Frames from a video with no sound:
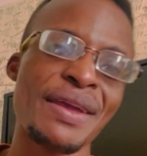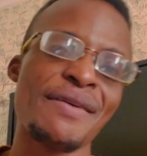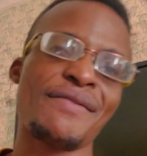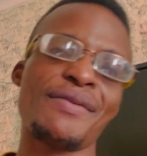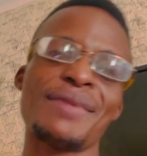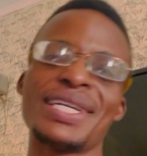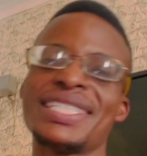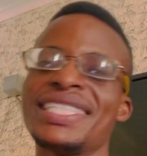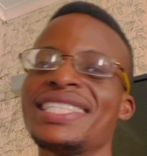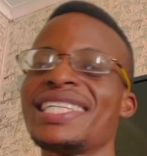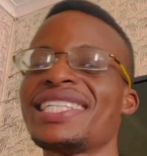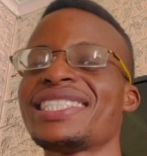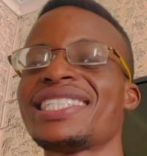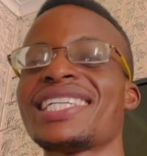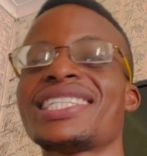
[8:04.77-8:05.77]
For my
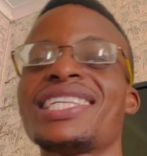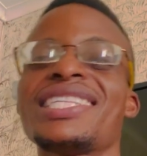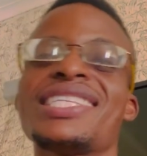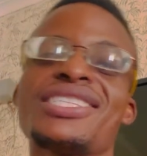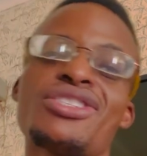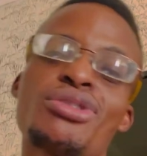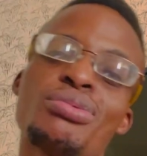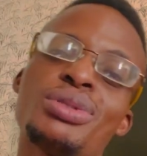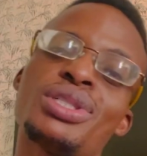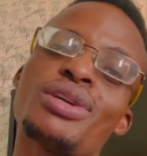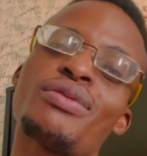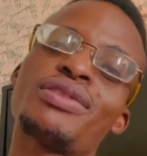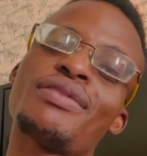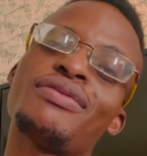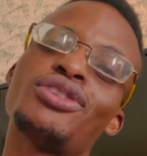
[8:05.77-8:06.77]
details, check the description
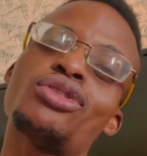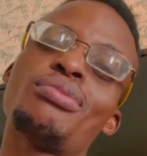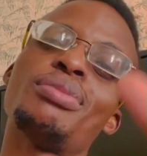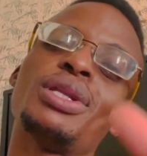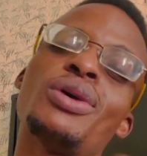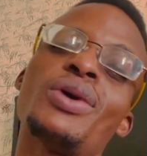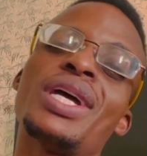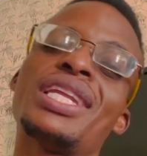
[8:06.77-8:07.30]
of the video below.